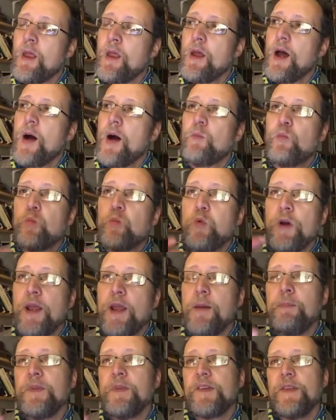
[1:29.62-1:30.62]
What
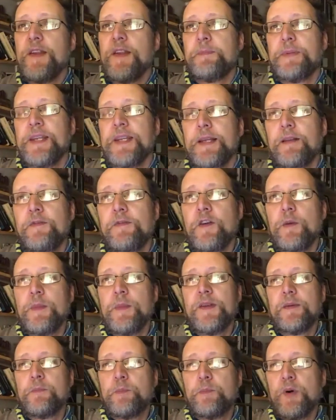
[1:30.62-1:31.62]
happens in this particular film is
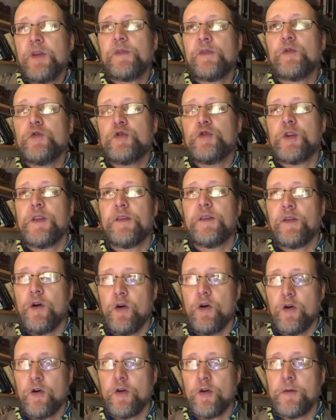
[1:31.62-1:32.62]
that Buzz Aldrin's
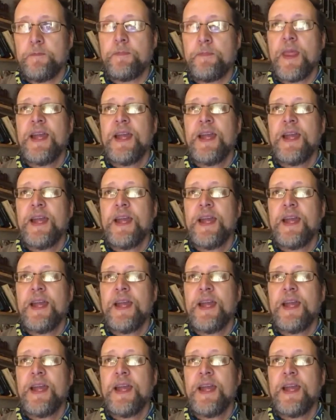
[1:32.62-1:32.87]
on,